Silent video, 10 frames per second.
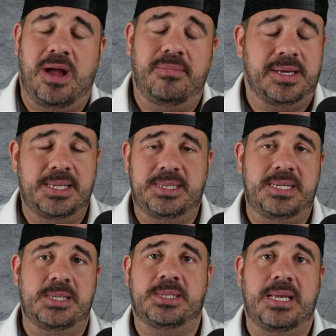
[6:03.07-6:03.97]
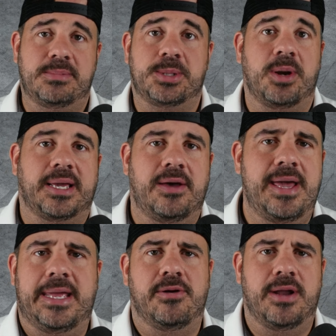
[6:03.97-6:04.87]
because he just seems to strike out
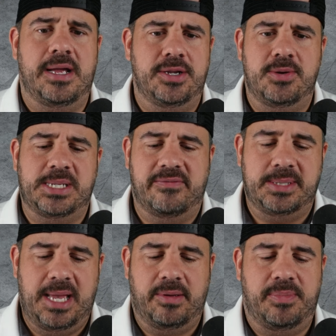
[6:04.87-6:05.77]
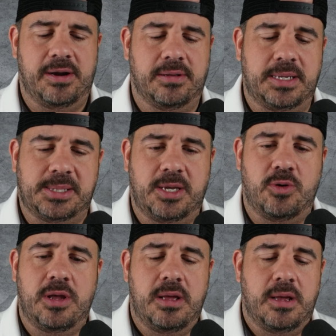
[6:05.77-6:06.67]
eight or nine dudes every time, apparently. So
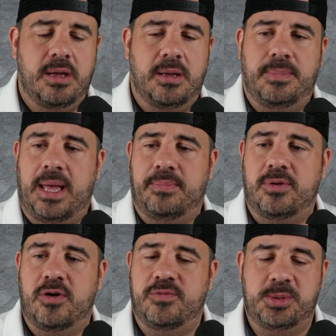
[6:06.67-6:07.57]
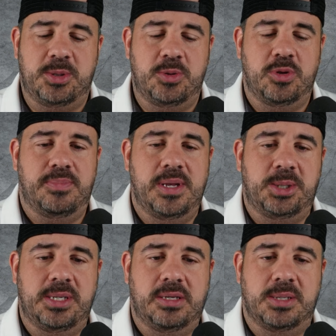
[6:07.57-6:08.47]
popping over to the
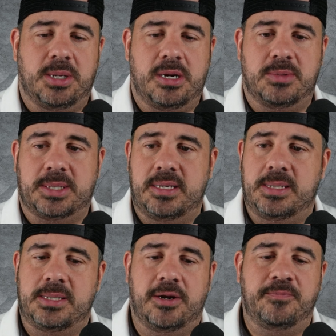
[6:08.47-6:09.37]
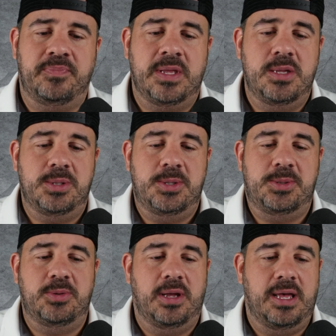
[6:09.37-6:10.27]
pitching, let's with Skeens here.
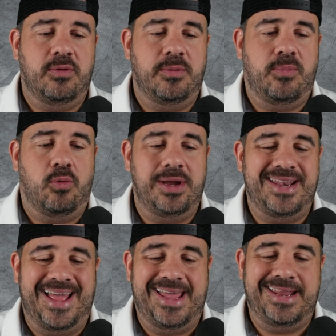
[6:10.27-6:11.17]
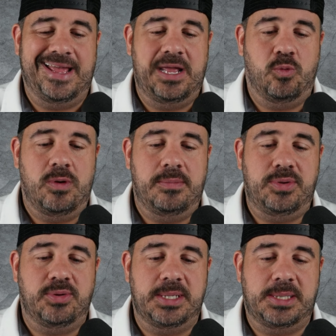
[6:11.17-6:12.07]
229 with a .99 whip.
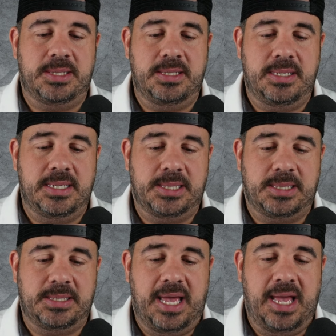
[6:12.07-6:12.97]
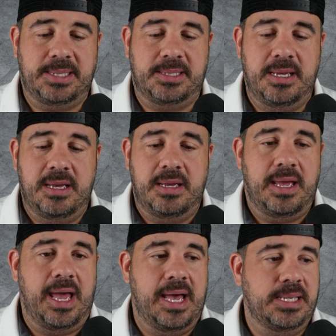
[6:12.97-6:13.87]
You can see his stats
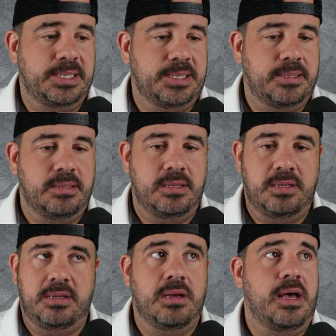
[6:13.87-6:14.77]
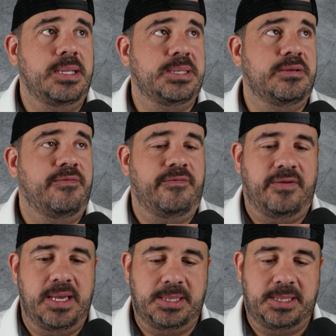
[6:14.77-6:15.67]
has not
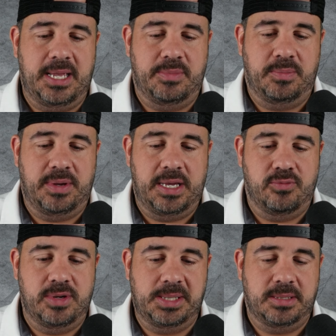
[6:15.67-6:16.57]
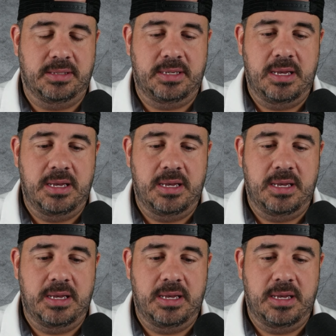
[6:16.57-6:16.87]
faced Tampa Bay recently.